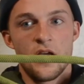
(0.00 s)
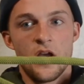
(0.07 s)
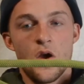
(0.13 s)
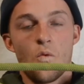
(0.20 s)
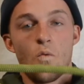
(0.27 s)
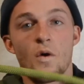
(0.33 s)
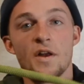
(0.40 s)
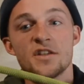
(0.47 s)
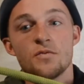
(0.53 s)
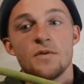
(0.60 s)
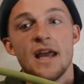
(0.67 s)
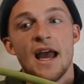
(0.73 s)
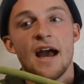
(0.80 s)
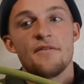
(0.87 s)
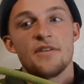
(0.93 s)
Once we
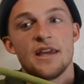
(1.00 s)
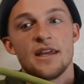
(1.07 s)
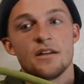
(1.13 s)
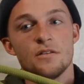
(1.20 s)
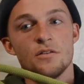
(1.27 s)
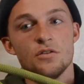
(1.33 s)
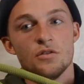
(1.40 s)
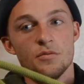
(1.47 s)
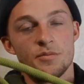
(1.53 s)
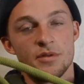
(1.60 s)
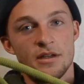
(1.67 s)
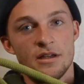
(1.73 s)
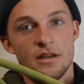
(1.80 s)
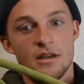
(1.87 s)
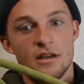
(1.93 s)
have it in a loop,
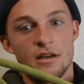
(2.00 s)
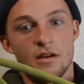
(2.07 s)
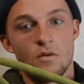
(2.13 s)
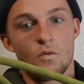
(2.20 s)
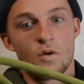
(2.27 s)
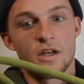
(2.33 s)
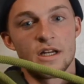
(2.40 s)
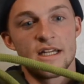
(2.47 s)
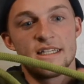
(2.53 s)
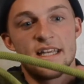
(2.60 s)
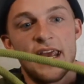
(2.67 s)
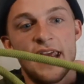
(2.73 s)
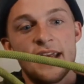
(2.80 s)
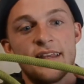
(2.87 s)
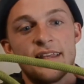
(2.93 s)
we're going to
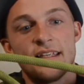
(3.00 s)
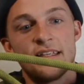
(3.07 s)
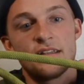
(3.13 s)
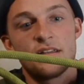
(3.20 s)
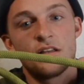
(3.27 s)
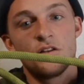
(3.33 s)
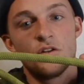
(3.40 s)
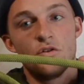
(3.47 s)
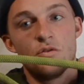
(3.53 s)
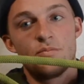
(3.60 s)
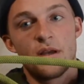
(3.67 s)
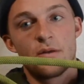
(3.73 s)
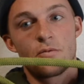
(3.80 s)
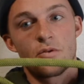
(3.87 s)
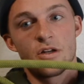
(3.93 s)
take the loop
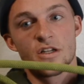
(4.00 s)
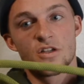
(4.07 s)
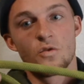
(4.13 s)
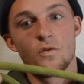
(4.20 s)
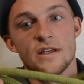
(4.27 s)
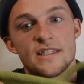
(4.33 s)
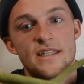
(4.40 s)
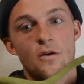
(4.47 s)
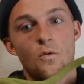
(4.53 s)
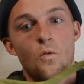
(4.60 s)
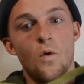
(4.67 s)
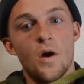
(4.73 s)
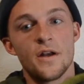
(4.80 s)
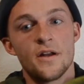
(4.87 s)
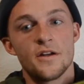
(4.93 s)
and we're going to twist it
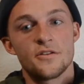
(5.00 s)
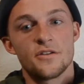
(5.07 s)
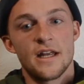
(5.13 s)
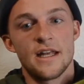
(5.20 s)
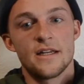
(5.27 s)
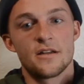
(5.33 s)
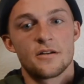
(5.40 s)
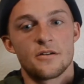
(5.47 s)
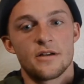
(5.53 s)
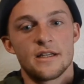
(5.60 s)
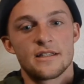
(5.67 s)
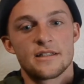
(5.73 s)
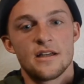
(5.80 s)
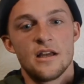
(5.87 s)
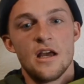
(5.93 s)
180
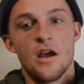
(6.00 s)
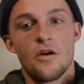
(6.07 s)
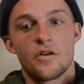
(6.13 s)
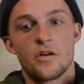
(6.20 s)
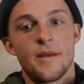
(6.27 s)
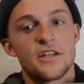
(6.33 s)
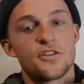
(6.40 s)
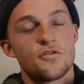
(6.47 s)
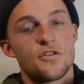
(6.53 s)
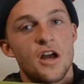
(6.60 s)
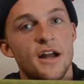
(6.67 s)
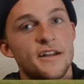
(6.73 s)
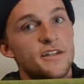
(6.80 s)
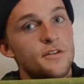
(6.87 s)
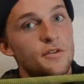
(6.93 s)
degrees. We're going to make sure
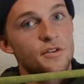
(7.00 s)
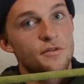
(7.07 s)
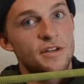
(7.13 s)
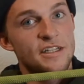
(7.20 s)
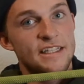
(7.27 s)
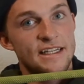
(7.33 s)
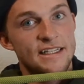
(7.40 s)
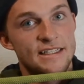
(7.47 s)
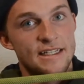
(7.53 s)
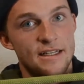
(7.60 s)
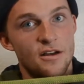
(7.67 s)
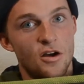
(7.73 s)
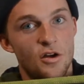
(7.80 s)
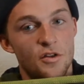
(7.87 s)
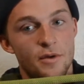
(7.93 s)
not to do it 360
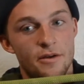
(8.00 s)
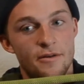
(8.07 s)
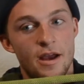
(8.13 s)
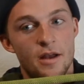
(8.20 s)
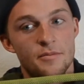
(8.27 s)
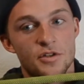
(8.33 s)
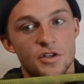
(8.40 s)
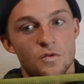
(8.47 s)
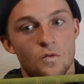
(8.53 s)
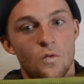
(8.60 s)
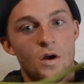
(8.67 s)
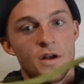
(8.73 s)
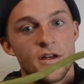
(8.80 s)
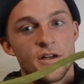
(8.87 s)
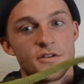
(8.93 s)
all the way around, but just
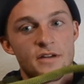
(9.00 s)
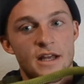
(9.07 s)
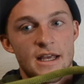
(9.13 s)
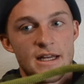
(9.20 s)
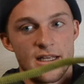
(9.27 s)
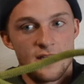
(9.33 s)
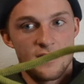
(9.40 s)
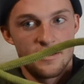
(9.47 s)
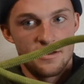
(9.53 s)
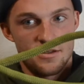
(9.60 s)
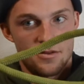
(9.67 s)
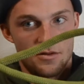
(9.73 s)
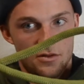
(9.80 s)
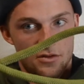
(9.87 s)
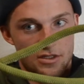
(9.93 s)
180.
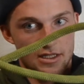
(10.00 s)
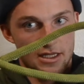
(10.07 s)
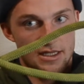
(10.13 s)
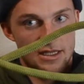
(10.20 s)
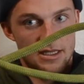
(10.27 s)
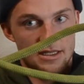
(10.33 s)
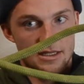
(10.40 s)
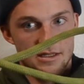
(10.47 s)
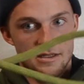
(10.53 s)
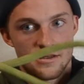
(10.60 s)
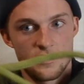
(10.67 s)
So it looks like this.